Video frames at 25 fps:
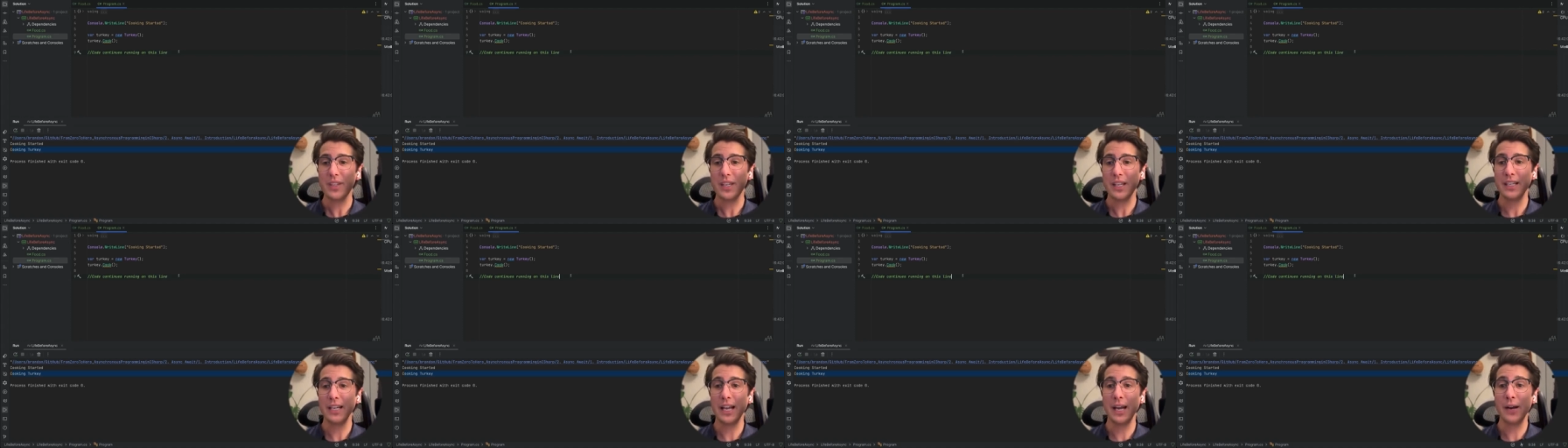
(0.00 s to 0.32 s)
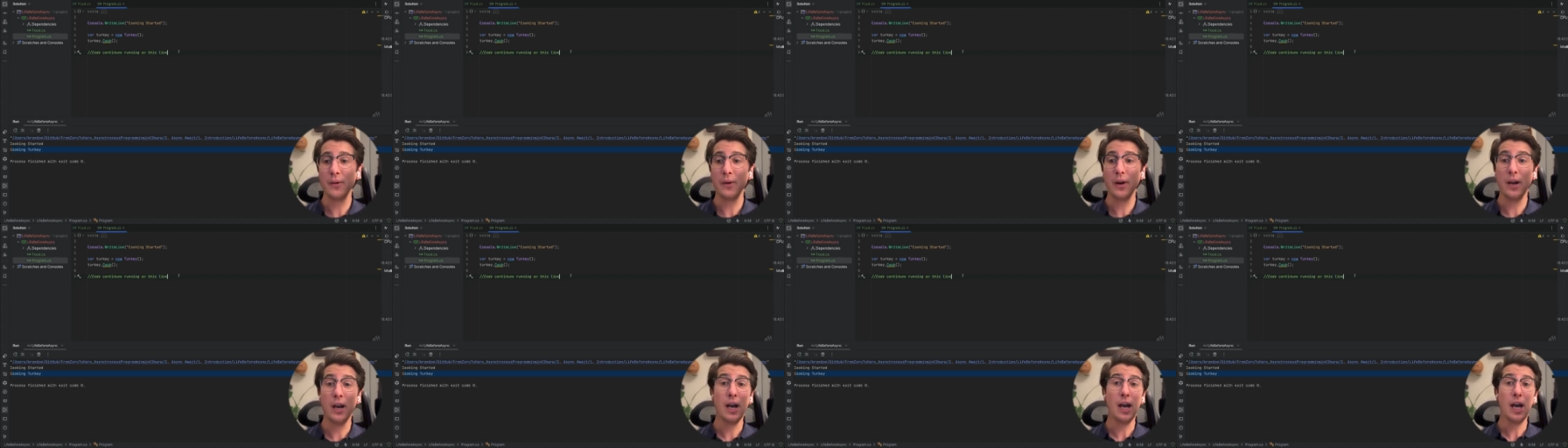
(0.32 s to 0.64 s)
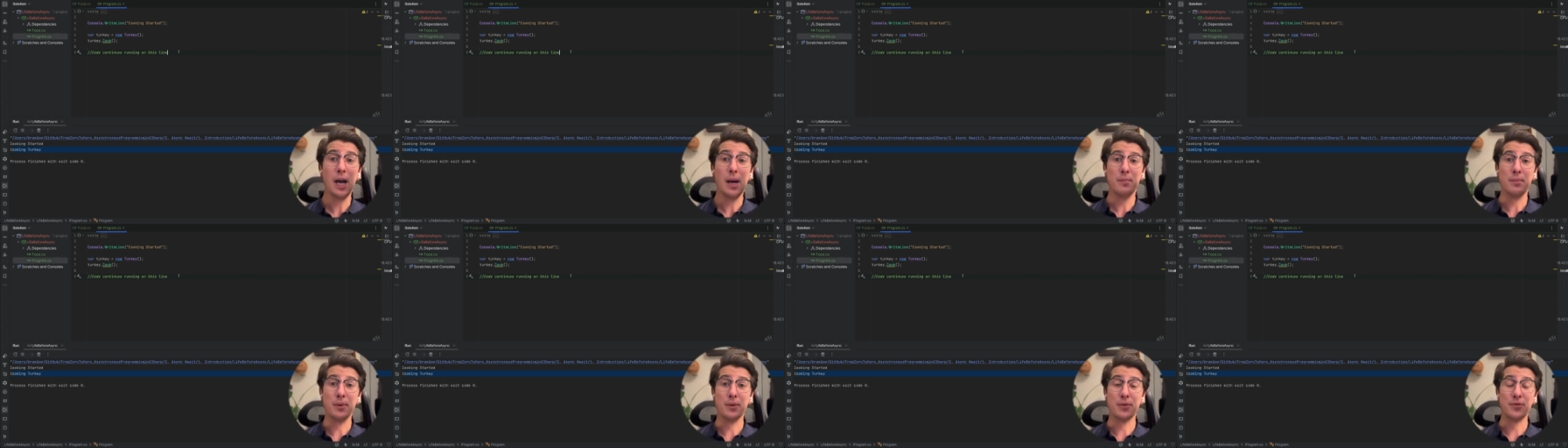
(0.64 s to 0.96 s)
Now,
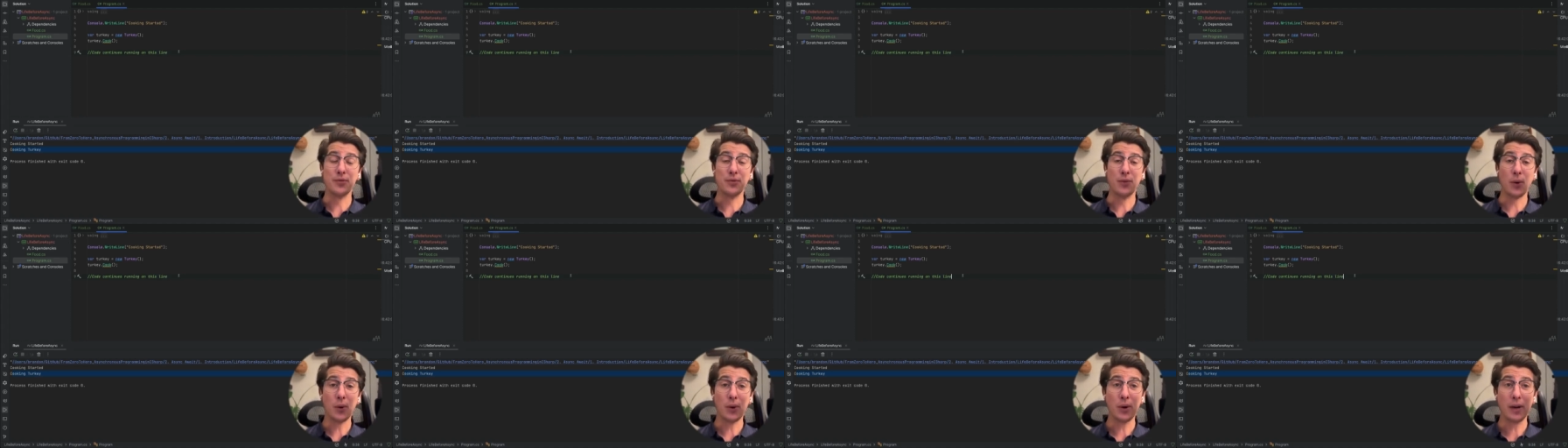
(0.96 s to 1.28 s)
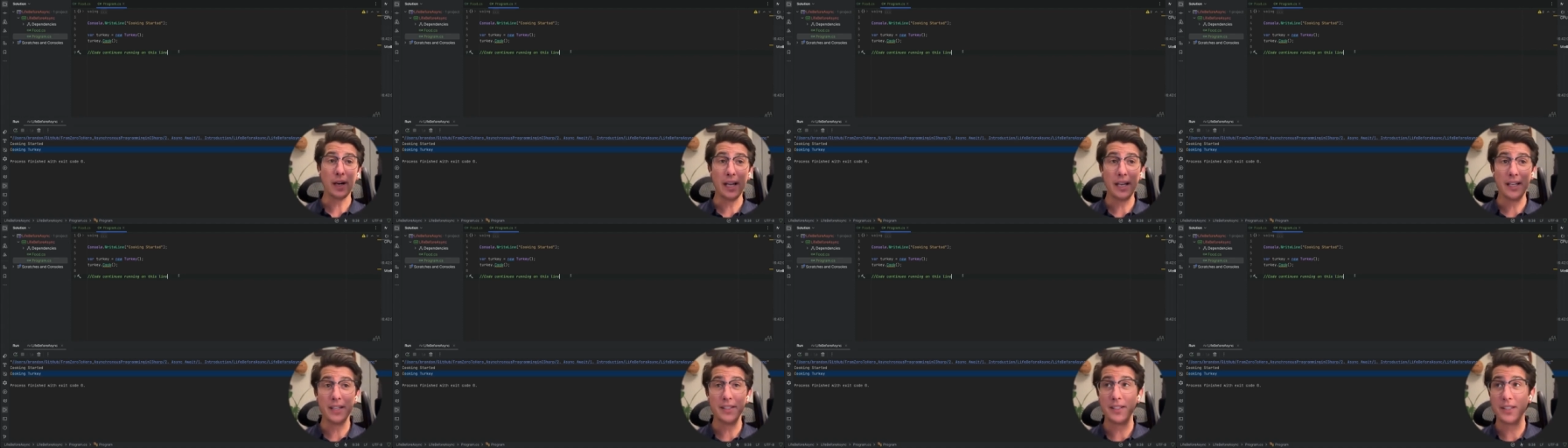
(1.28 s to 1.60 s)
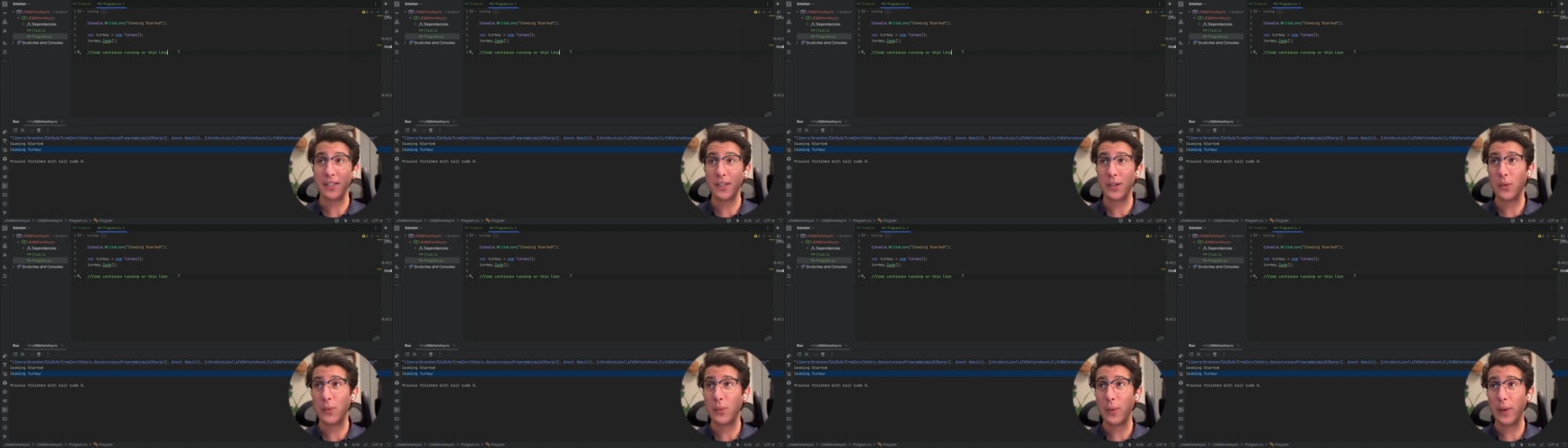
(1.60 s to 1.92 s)
before
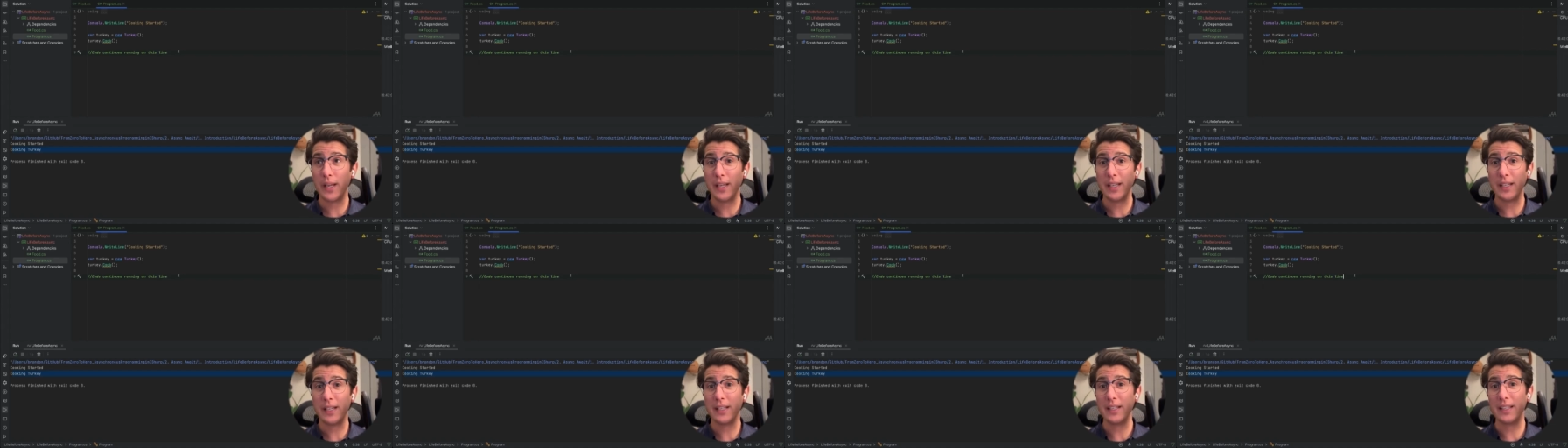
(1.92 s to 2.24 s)
async await